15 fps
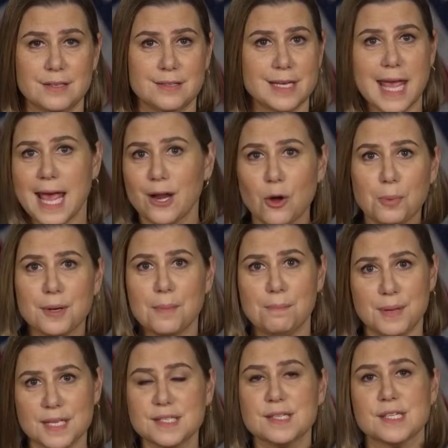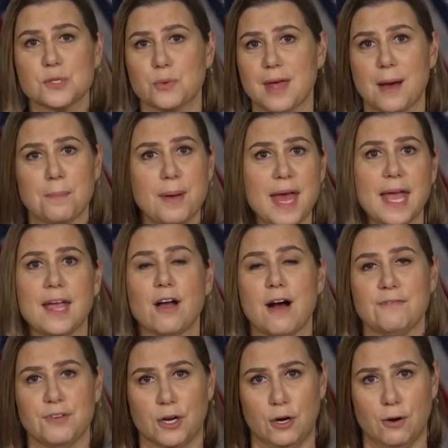You can't open a business without paying
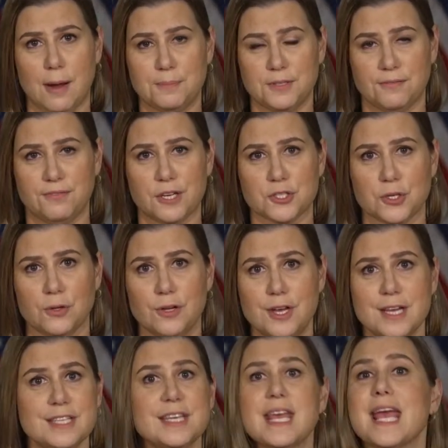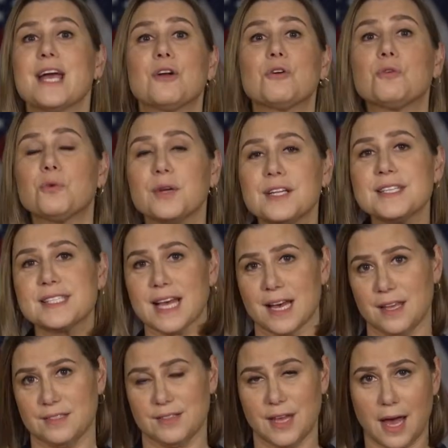off a corrupt official. You can't
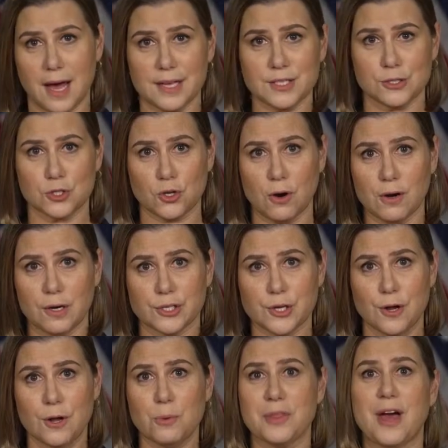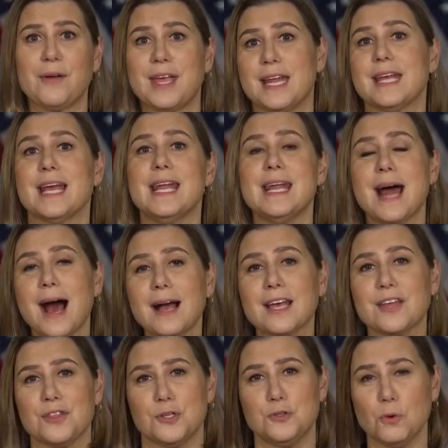criticize the guys in charge without getting a knock
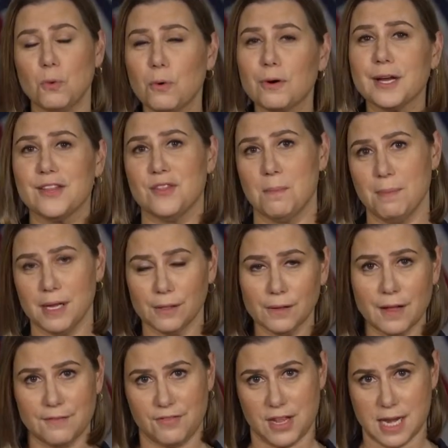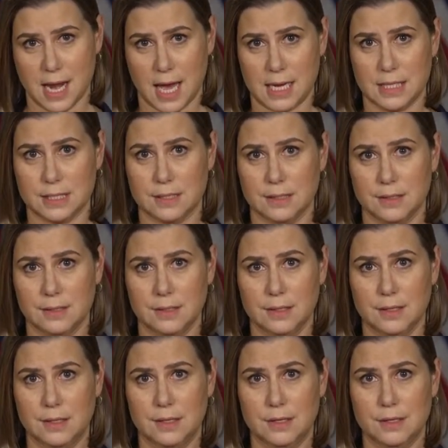at the door in the middle of the night.
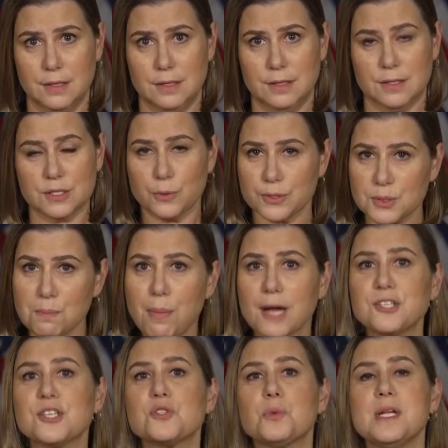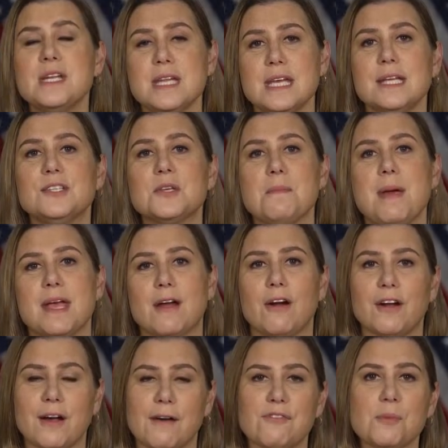So as much as we need to make
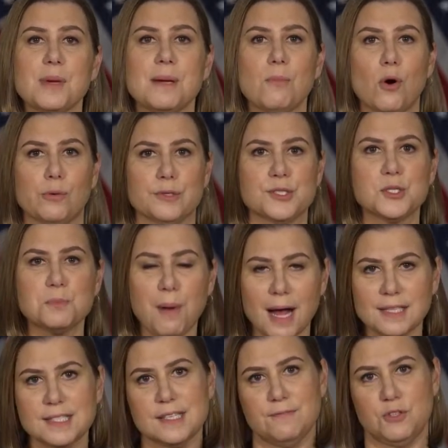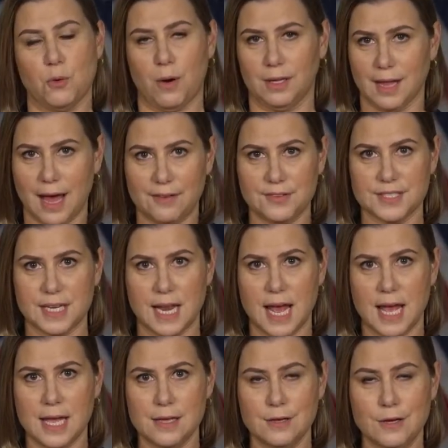our government more responsive to our lives
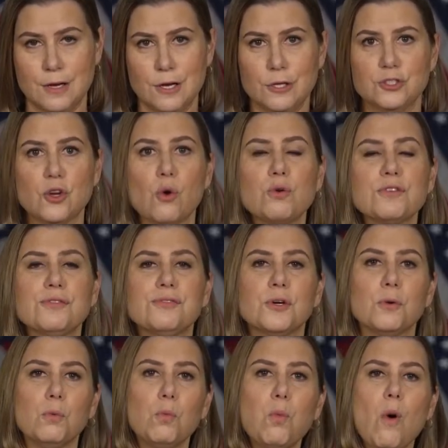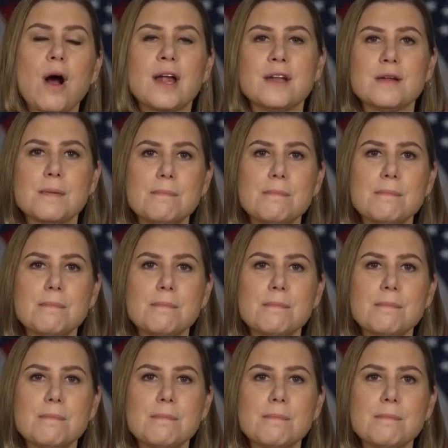today, don't for one